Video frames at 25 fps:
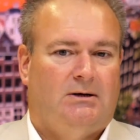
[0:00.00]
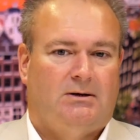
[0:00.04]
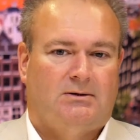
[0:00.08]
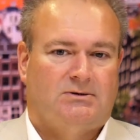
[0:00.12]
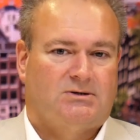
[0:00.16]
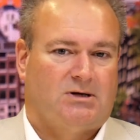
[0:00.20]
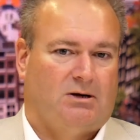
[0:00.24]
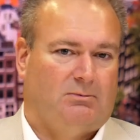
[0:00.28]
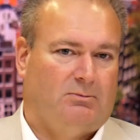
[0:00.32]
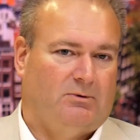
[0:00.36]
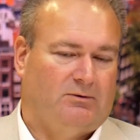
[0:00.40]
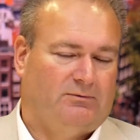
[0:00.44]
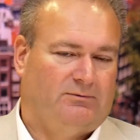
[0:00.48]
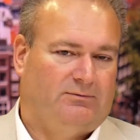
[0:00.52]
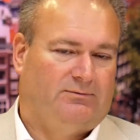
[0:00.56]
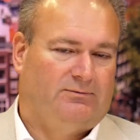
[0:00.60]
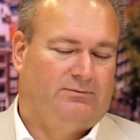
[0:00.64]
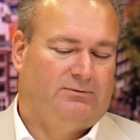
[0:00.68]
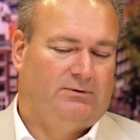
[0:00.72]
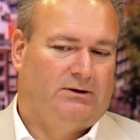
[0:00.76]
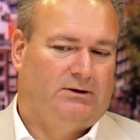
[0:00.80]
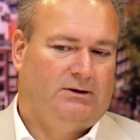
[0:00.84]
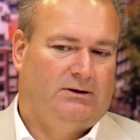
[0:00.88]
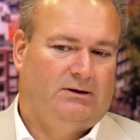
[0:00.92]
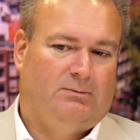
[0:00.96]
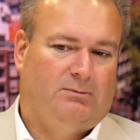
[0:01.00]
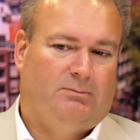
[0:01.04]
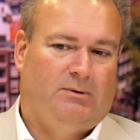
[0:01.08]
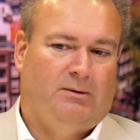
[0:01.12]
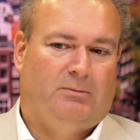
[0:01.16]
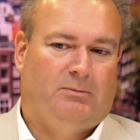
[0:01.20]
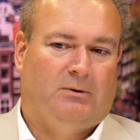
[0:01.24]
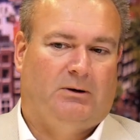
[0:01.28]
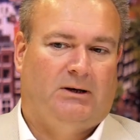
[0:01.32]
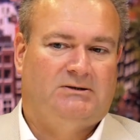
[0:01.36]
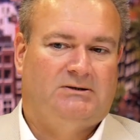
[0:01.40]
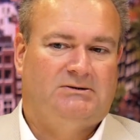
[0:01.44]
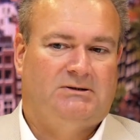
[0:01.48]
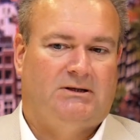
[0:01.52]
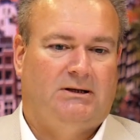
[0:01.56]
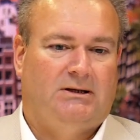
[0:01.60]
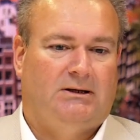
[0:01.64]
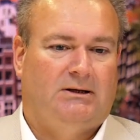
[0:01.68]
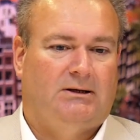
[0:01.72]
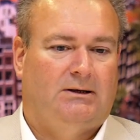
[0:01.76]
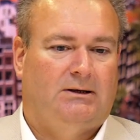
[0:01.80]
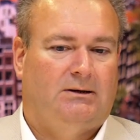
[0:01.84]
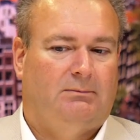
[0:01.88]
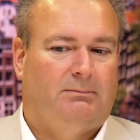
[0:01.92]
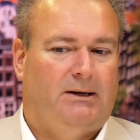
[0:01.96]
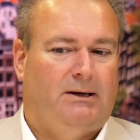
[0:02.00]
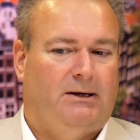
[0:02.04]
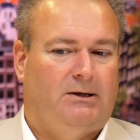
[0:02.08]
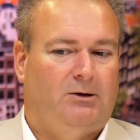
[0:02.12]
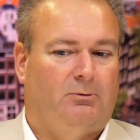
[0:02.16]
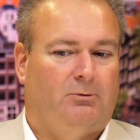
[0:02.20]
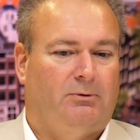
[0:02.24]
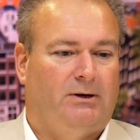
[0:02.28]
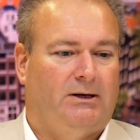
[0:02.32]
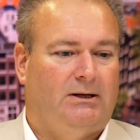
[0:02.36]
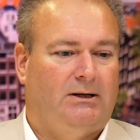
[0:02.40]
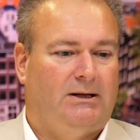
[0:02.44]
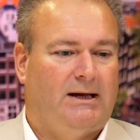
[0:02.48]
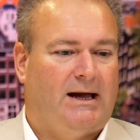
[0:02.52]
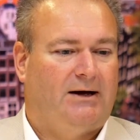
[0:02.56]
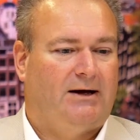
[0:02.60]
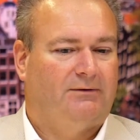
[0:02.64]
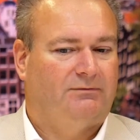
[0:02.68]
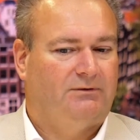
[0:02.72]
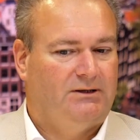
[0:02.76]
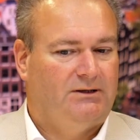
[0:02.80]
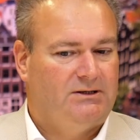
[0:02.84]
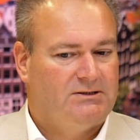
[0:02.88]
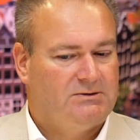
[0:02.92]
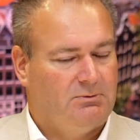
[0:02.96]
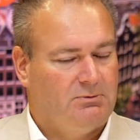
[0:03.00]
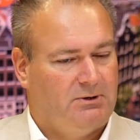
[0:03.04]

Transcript: Some of the people listening may already have this,